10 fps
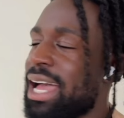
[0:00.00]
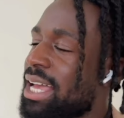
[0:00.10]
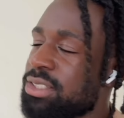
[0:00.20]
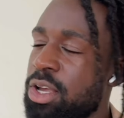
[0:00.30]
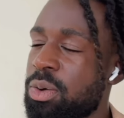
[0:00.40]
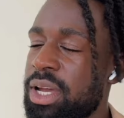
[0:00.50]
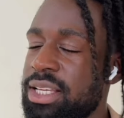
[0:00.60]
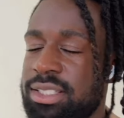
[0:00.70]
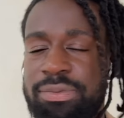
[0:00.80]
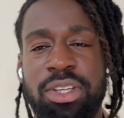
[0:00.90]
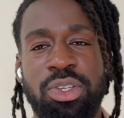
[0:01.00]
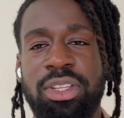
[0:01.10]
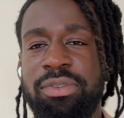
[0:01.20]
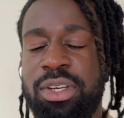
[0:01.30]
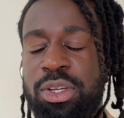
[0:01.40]
As always, if you
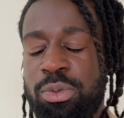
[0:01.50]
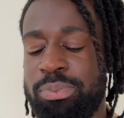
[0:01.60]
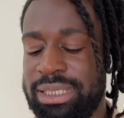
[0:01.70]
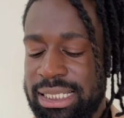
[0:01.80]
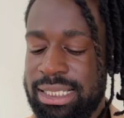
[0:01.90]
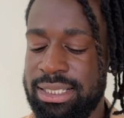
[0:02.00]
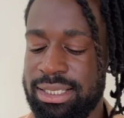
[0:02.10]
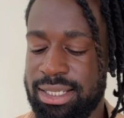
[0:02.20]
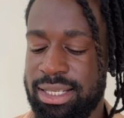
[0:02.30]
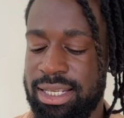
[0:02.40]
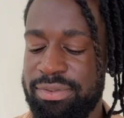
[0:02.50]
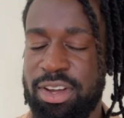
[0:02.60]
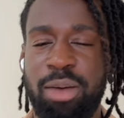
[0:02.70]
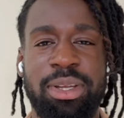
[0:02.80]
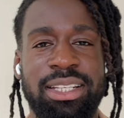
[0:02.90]
enjoyed the video, please leave a
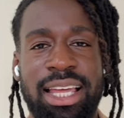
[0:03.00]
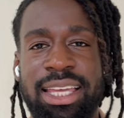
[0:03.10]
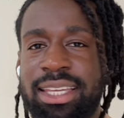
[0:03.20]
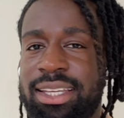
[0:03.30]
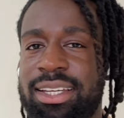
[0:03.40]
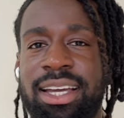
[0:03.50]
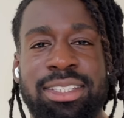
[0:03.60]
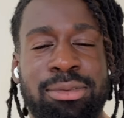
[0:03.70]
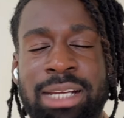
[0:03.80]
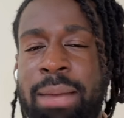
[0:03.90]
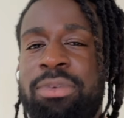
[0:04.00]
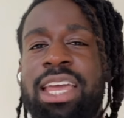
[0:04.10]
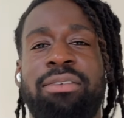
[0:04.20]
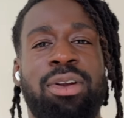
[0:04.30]
comment, like, uh, subscribe if you haven't